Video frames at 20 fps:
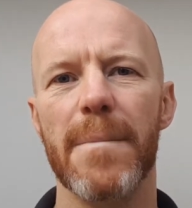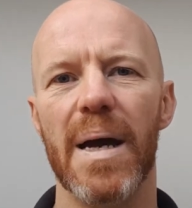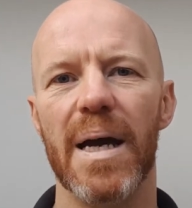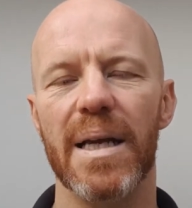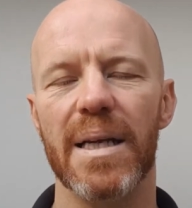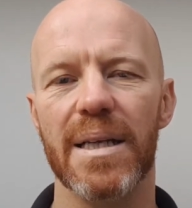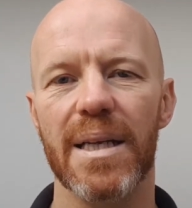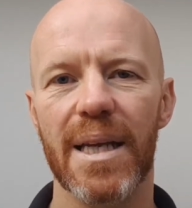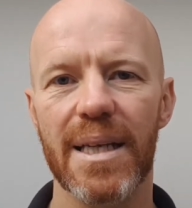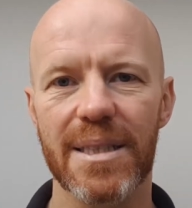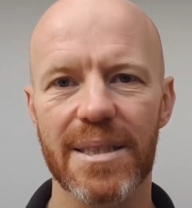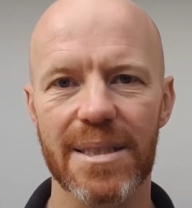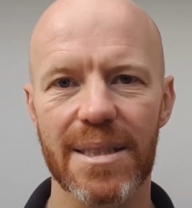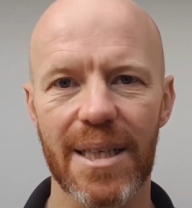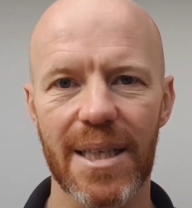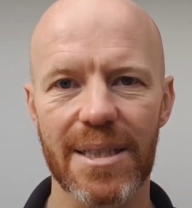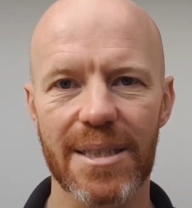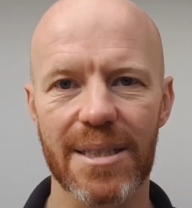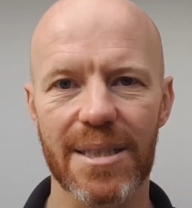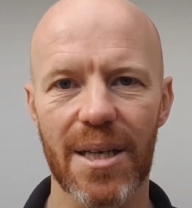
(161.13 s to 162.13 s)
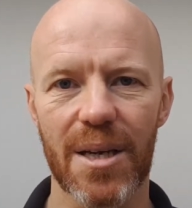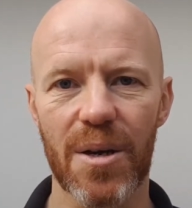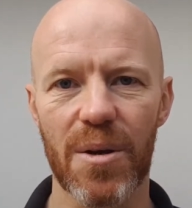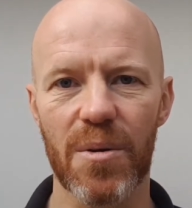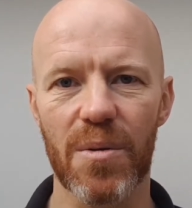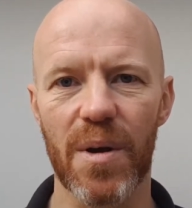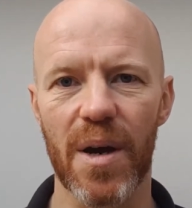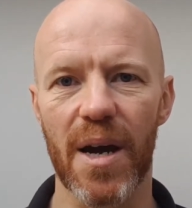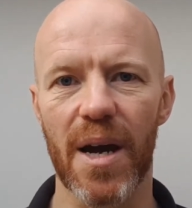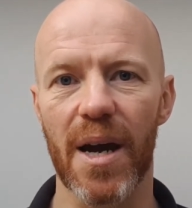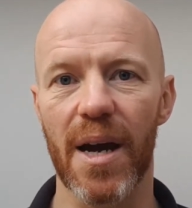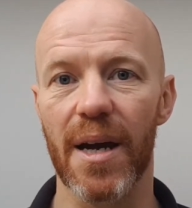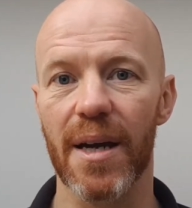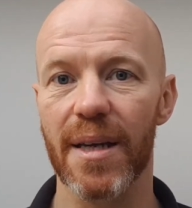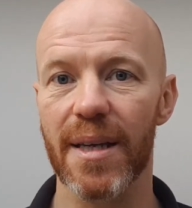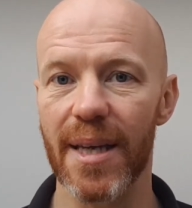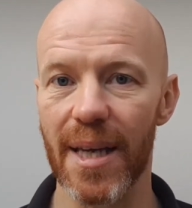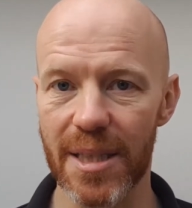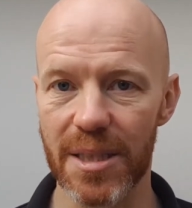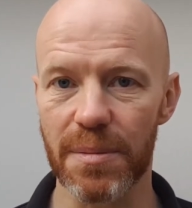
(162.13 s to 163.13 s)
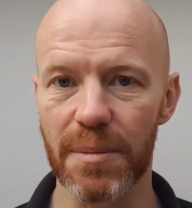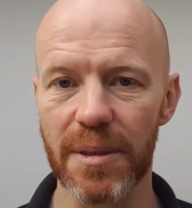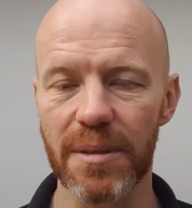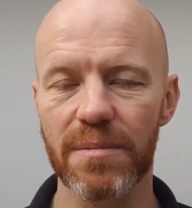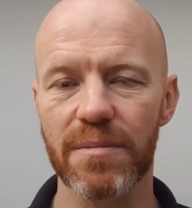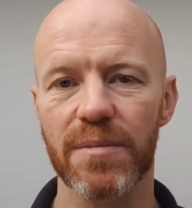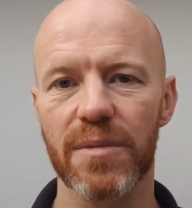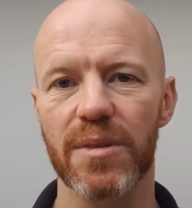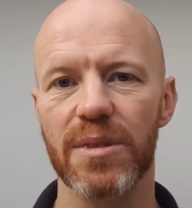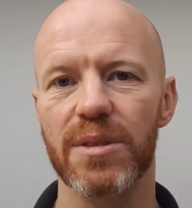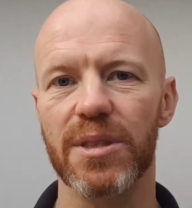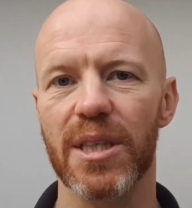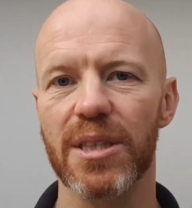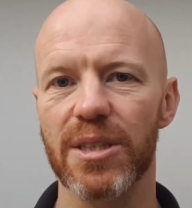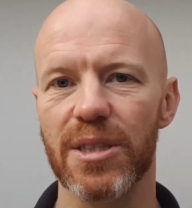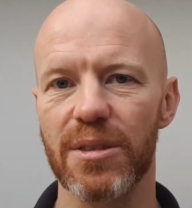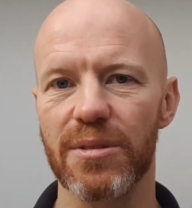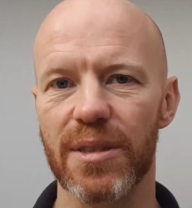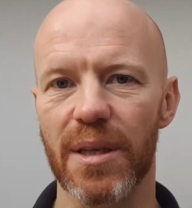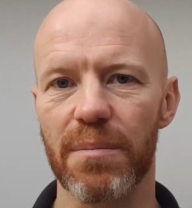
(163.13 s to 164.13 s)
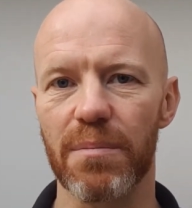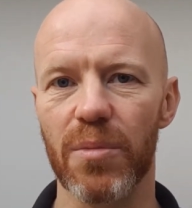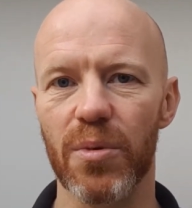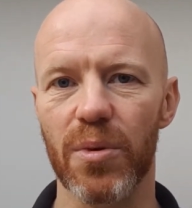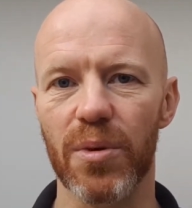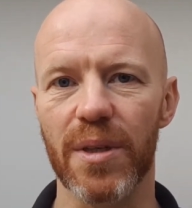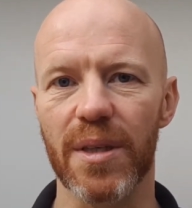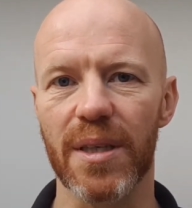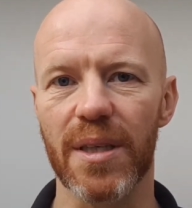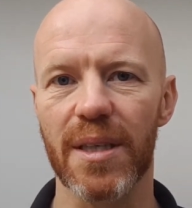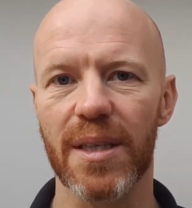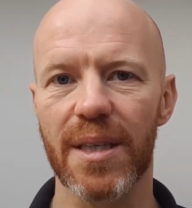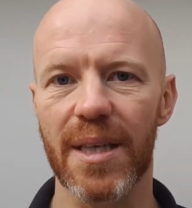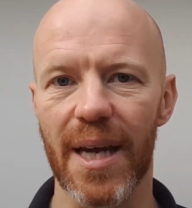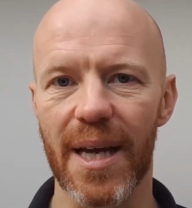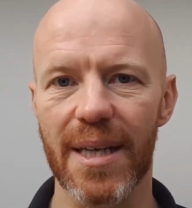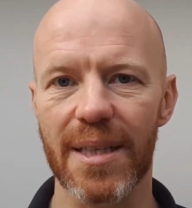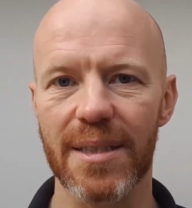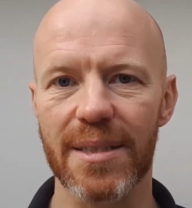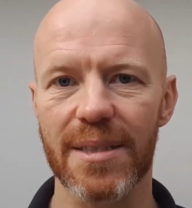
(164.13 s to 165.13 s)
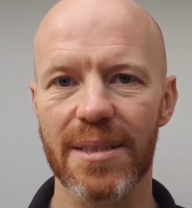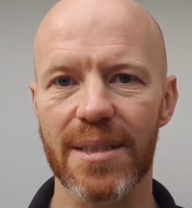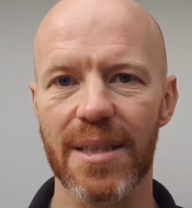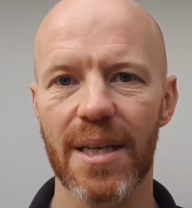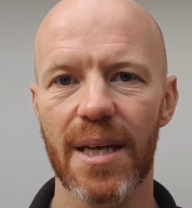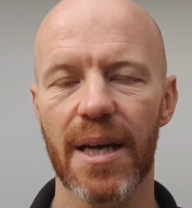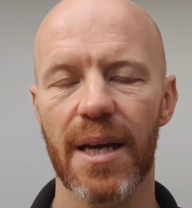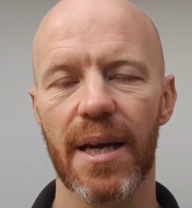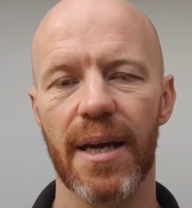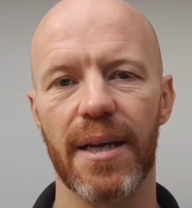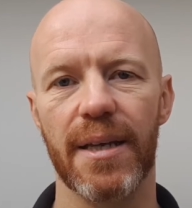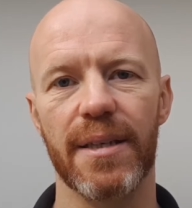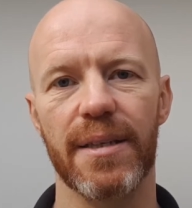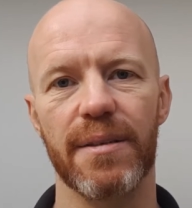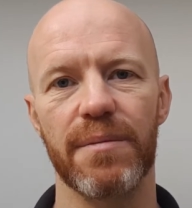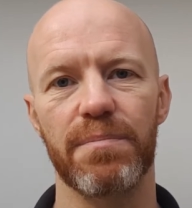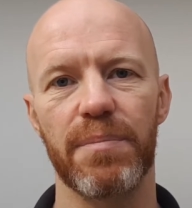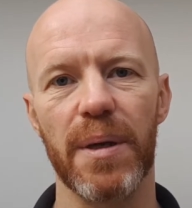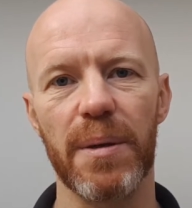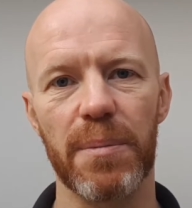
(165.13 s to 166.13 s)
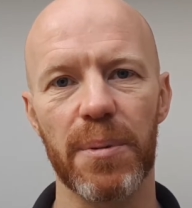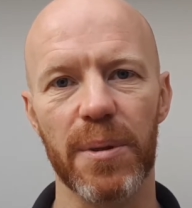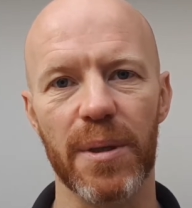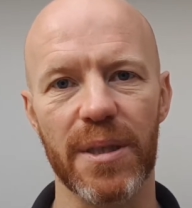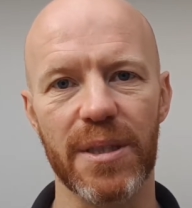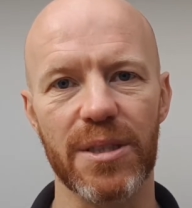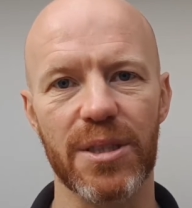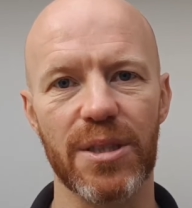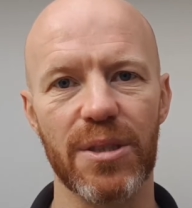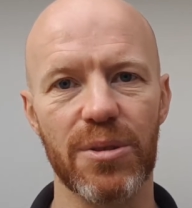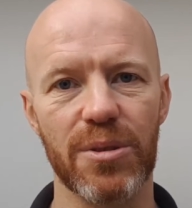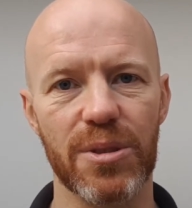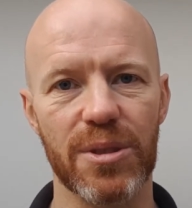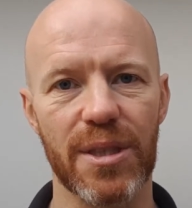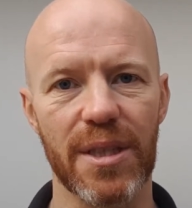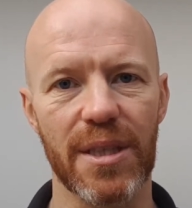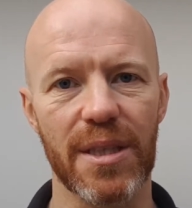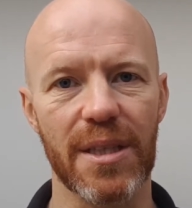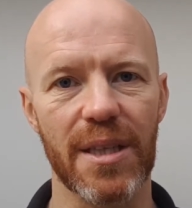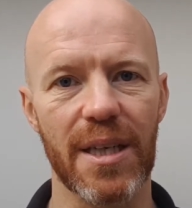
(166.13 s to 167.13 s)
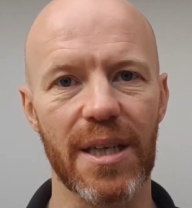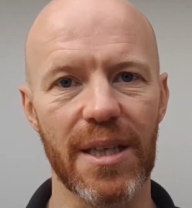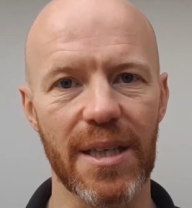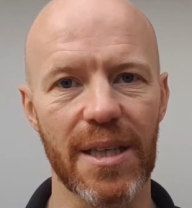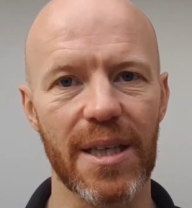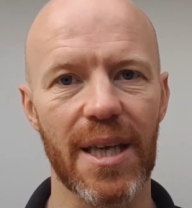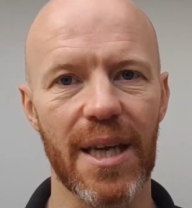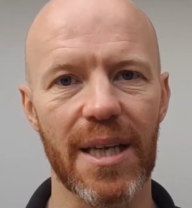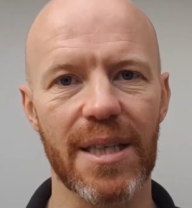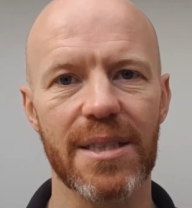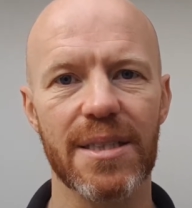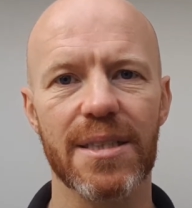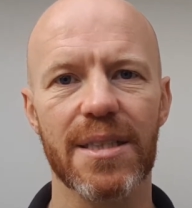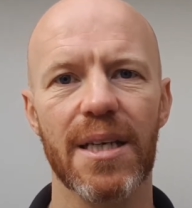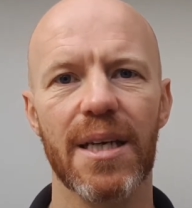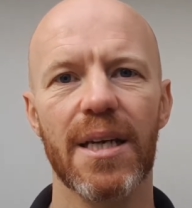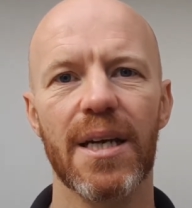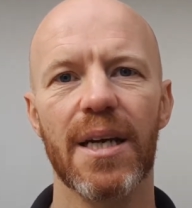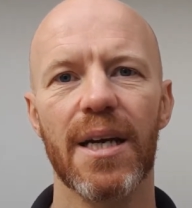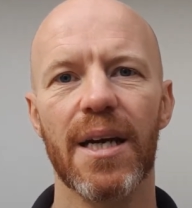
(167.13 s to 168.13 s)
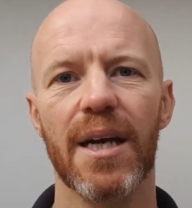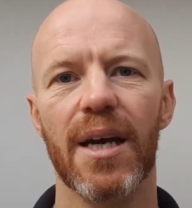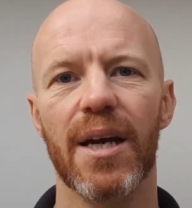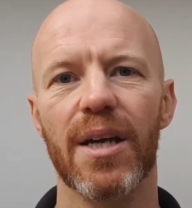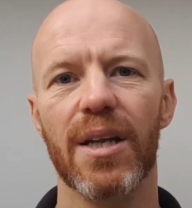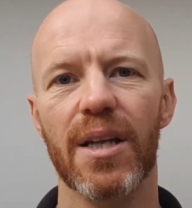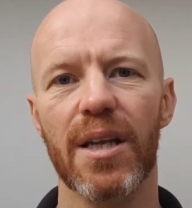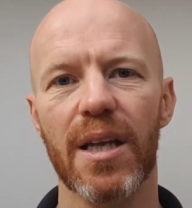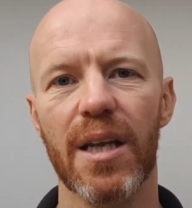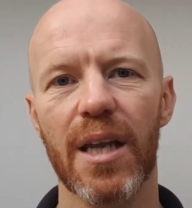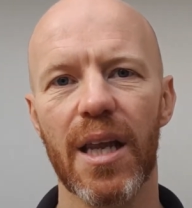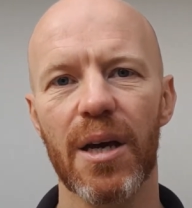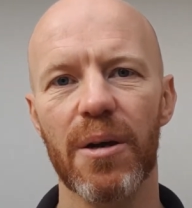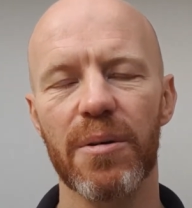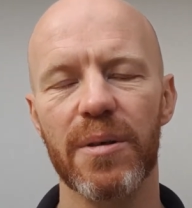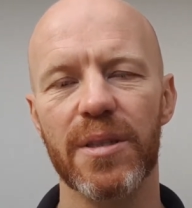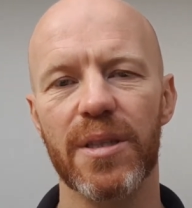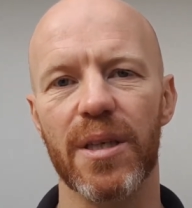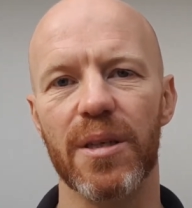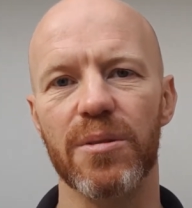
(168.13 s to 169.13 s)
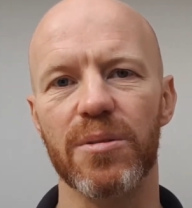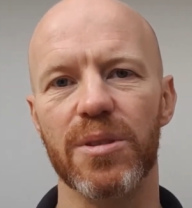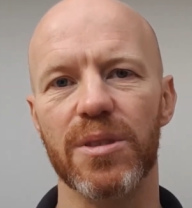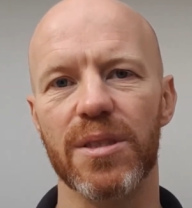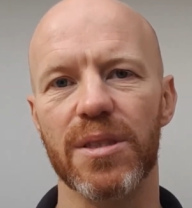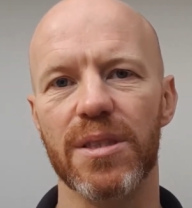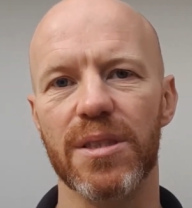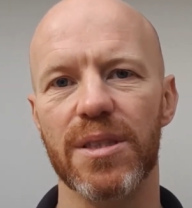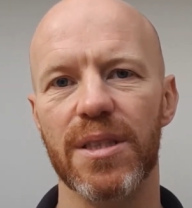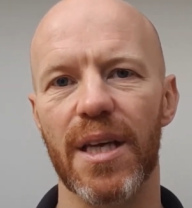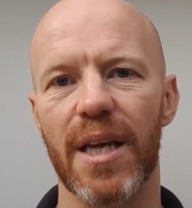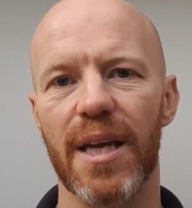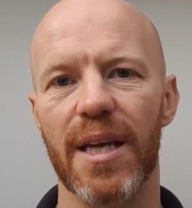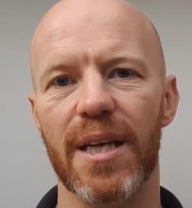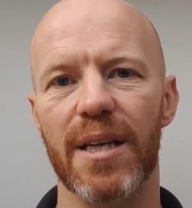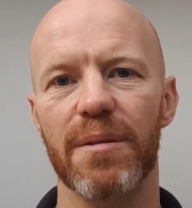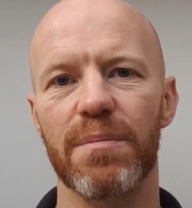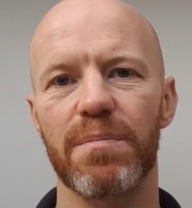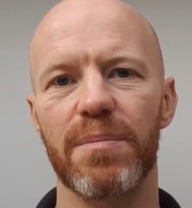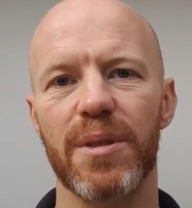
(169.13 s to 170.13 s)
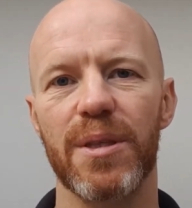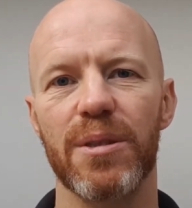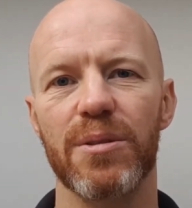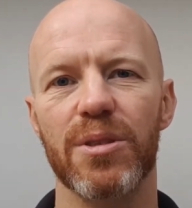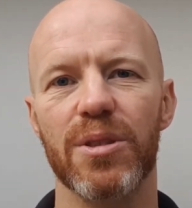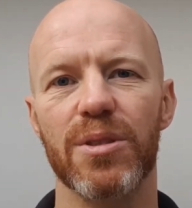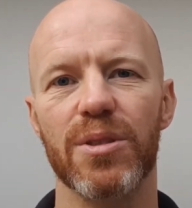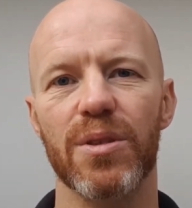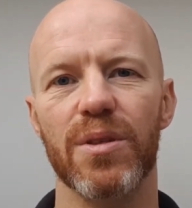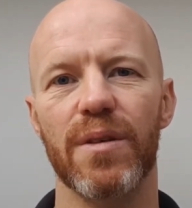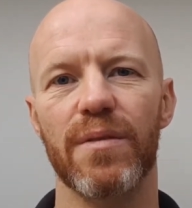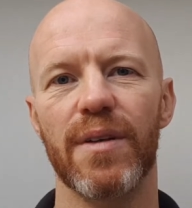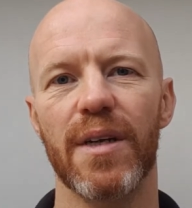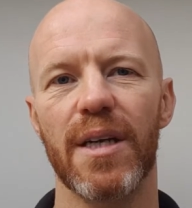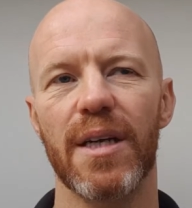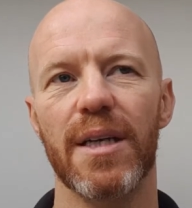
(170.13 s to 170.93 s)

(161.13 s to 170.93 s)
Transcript: Less so ketamine. We tend to use that more in cats. In people, it's used in kids. At lower doses, it can produce a sort of